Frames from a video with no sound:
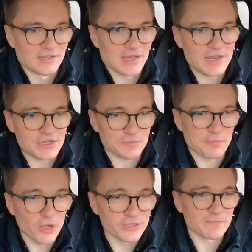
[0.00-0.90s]
And it
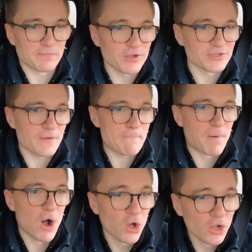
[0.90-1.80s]
just pulls and pulls
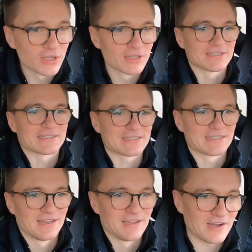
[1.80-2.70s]
and
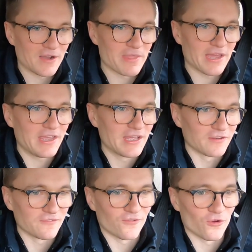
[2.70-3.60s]
pulls up that
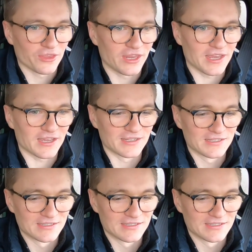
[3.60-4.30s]
hill in fourth gear.